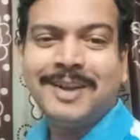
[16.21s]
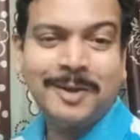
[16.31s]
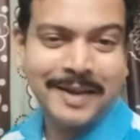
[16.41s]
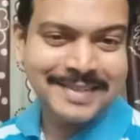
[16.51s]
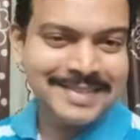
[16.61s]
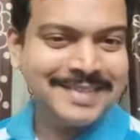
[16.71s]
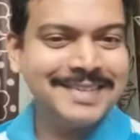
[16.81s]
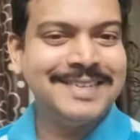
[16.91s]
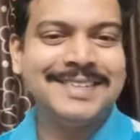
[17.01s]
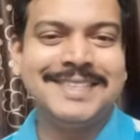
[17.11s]
Hello guys,
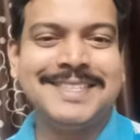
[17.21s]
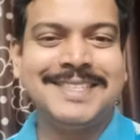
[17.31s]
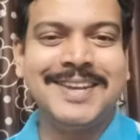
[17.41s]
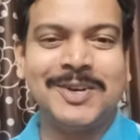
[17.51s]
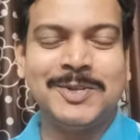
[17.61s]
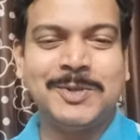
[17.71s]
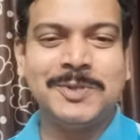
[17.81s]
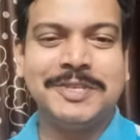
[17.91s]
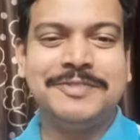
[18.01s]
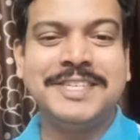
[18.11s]
this is Dr.
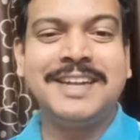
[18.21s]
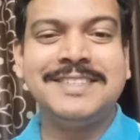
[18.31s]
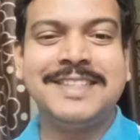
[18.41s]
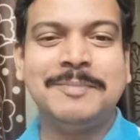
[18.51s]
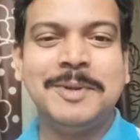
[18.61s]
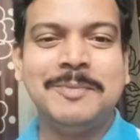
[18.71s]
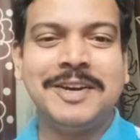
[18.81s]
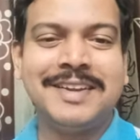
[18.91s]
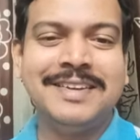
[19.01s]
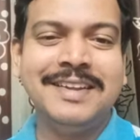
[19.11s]
Joseph Charles Tamil
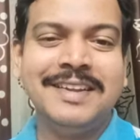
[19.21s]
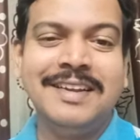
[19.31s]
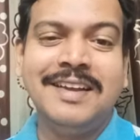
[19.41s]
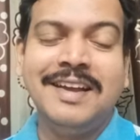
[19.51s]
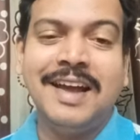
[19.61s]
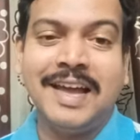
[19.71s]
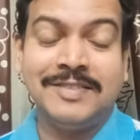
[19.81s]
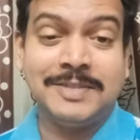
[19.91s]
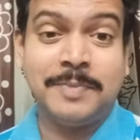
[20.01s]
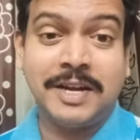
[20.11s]
Maran. I
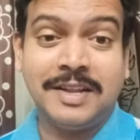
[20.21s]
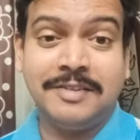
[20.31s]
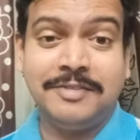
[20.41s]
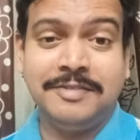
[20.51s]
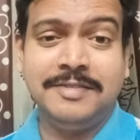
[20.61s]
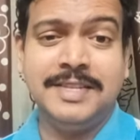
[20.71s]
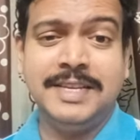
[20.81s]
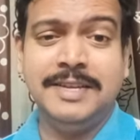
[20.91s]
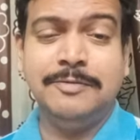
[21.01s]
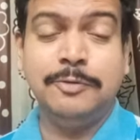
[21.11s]
was part of
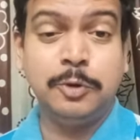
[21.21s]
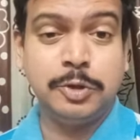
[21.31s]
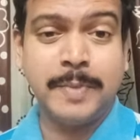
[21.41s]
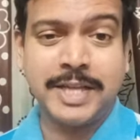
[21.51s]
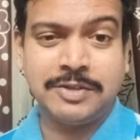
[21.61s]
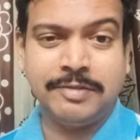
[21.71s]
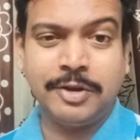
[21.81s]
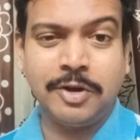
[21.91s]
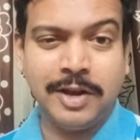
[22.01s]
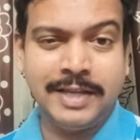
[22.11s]
the fourth batch of the
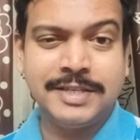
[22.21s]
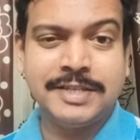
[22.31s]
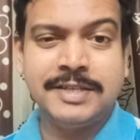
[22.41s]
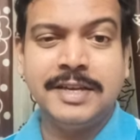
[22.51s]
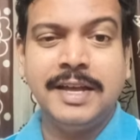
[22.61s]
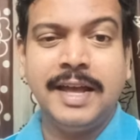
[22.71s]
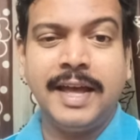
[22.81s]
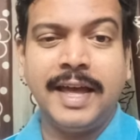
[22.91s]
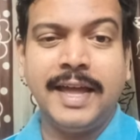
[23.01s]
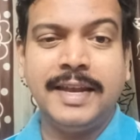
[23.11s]
college
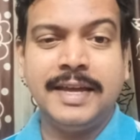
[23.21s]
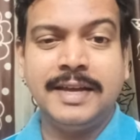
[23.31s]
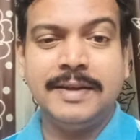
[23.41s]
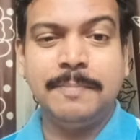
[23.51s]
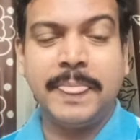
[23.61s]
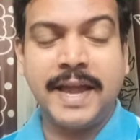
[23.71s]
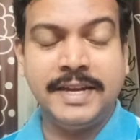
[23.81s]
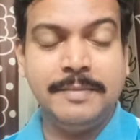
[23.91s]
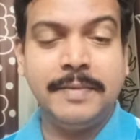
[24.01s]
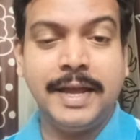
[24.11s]
and I
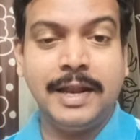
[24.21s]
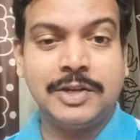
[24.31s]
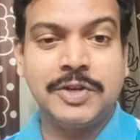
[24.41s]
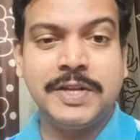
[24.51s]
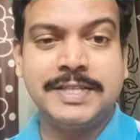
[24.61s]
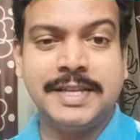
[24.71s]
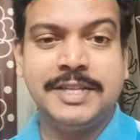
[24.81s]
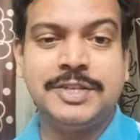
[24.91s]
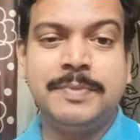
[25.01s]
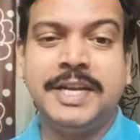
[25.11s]
did my electronics and
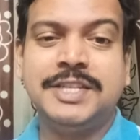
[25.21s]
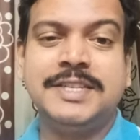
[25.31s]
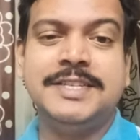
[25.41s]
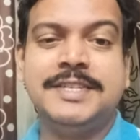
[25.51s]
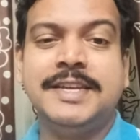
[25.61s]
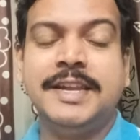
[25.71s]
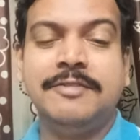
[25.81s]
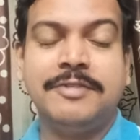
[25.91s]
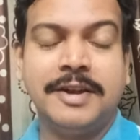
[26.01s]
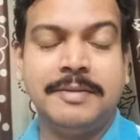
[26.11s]
instrumentation
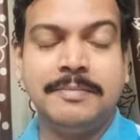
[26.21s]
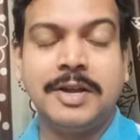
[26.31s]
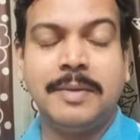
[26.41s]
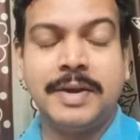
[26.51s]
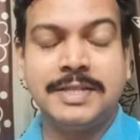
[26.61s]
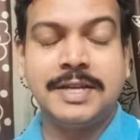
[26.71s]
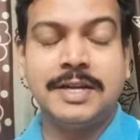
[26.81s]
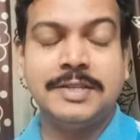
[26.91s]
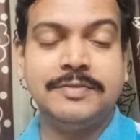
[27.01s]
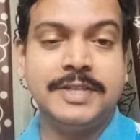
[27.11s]
engineering from Kamaraj
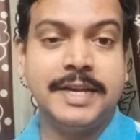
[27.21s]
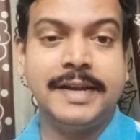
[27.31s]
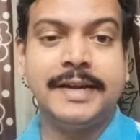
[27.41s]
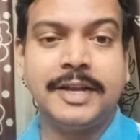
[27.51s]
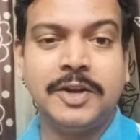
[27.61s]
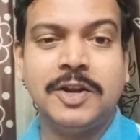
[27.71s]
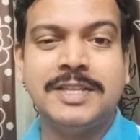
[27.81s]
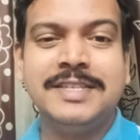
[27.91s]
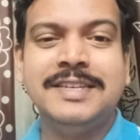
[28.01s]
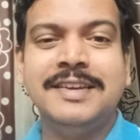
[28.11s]
College of Engineering and
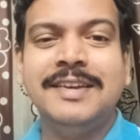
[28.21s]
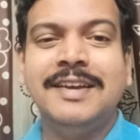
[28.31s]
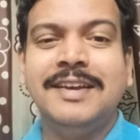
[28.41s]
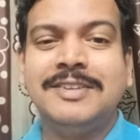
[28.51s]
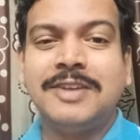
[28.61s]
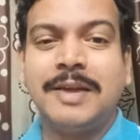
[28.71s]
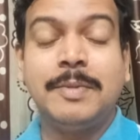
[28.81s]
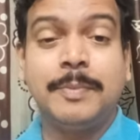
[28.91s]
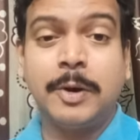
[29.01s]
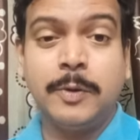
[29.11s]
Technology. So I'm
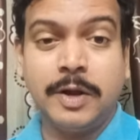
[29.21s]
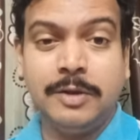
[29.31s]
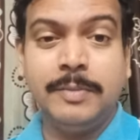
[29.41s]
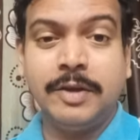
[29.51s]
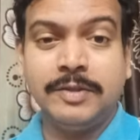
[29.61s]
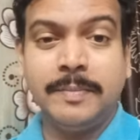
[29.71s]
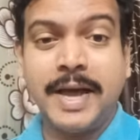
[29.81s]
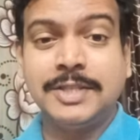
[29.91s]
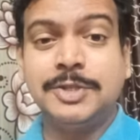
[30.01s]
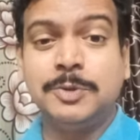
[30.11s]
a proud alumni of the
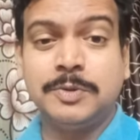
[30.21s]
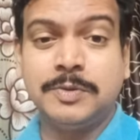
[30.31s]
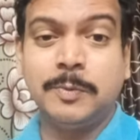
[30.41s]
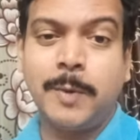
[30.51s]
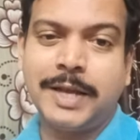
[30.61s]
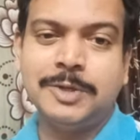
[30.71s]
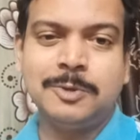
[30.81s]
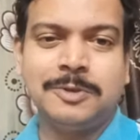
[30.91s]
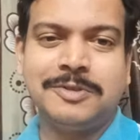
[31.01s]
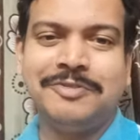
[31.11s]
batch
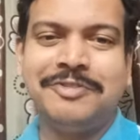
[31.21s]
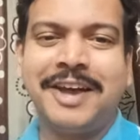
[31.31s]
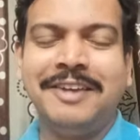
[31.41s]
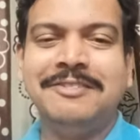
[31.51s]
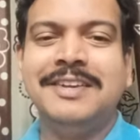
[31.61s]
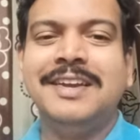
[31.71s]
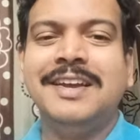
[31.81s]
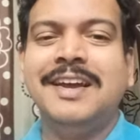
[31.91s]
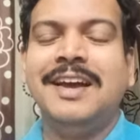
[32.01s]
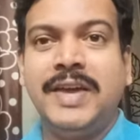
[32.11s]
2001-2005.
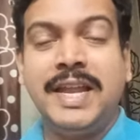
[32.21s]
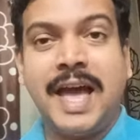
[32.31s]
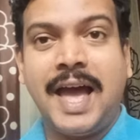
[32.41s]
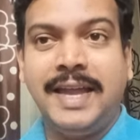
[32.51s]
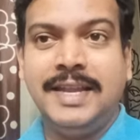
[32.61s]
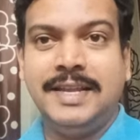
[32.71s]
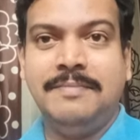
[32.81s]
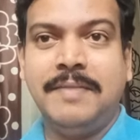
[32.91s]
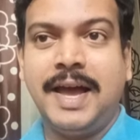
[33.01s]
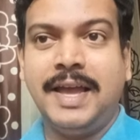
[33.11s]
When I
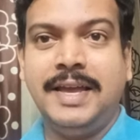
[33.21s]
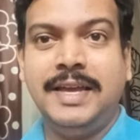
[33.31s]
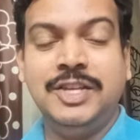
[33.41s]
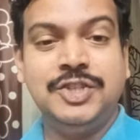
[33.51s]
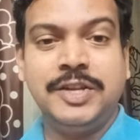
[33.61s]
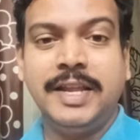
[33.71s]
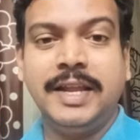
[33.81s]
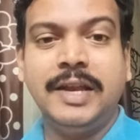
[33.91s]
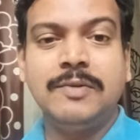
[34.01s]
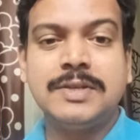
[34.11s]
did my
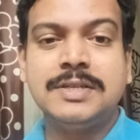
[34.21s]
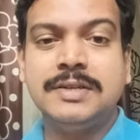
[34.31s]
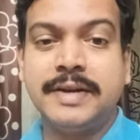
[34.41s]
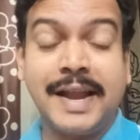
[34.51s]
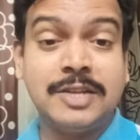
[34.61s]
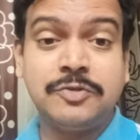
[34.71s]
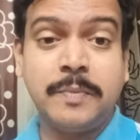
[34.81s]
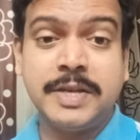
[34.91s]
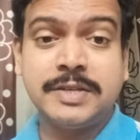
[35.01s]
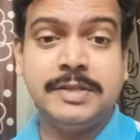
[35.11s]
engineering, it was a
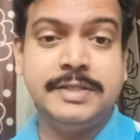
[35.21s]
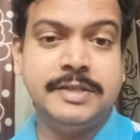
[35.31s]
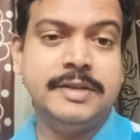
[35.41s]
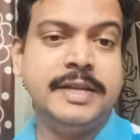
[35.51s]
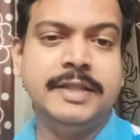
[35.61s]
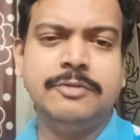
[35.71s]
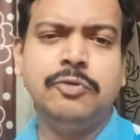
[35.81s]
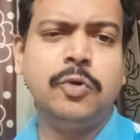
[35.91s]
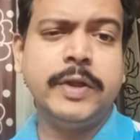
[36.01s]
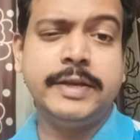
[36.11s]
transformational journey. The
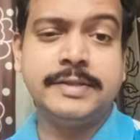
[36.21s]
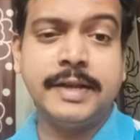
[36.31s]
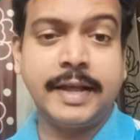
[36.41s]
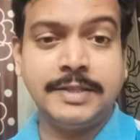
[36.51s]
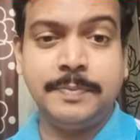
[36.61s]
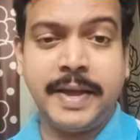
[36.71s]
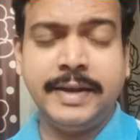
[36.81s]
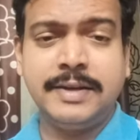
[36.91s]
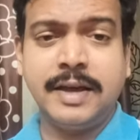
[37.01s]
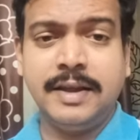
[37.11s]
4 years that I
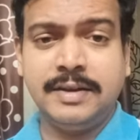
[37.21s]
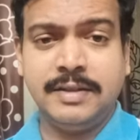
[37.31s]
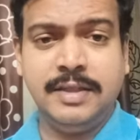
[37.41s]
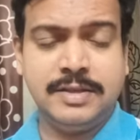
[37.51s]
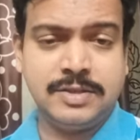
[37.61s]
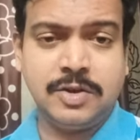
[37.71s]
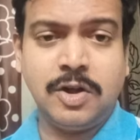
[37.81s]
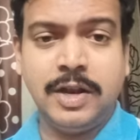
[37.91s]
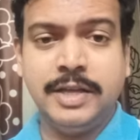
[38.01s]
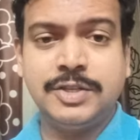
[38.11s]
spent at this
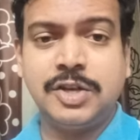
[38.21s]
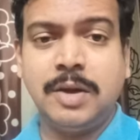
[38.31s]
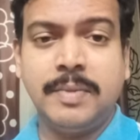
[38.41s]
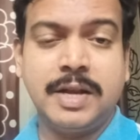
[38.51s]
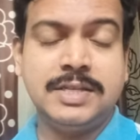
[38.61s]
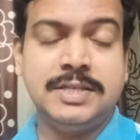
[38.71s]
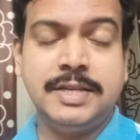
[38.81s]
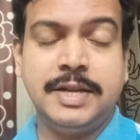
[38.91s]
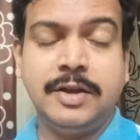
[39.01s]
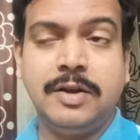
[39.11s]
college, Kamaraj
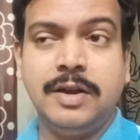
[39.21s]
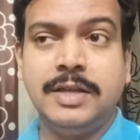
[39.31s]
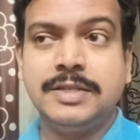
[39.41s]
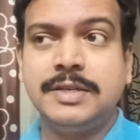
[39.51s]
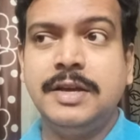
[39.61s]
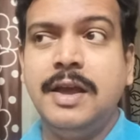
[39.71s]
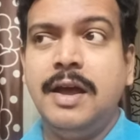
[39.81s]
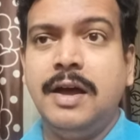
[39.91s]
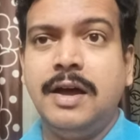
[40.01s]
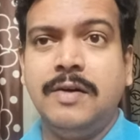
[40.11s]
Engineering College,
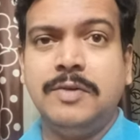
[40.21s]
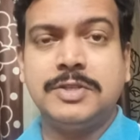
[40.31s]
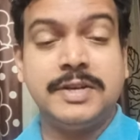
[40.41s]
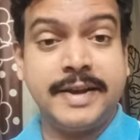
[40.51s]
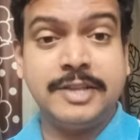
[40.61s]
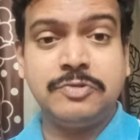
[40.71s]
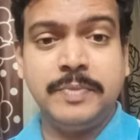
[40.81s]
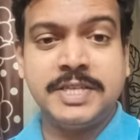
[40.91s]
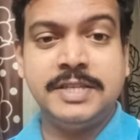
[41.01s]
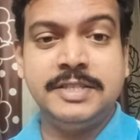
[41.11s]
was a
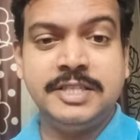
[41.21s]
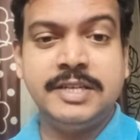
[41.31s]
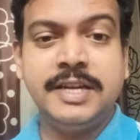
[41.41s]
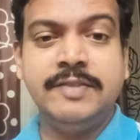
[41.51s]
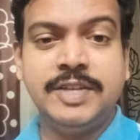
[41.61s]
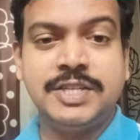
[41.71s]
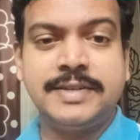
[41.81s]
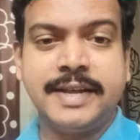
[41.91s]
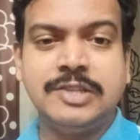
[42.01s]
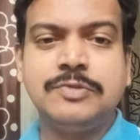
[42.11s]
transformational journey which
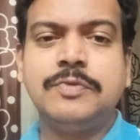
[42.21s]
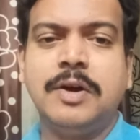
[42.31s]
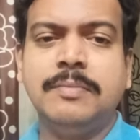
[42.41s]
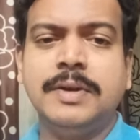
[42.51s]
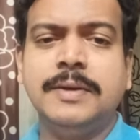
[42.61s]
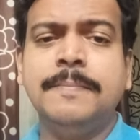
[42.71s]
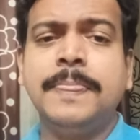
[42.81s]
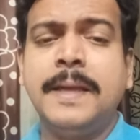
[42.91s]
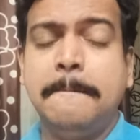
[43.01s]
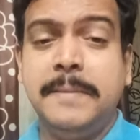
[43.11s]
transformed
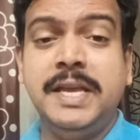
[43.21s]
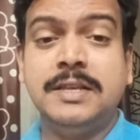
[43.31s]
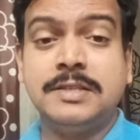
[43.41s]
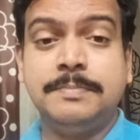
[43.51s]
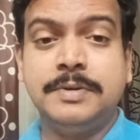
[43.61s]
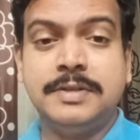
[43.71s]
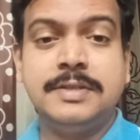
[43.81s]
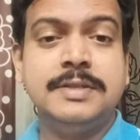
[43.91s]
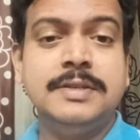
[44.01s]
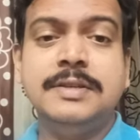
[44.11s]
me as a
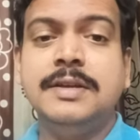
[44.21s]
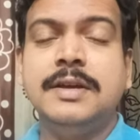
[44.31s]
person.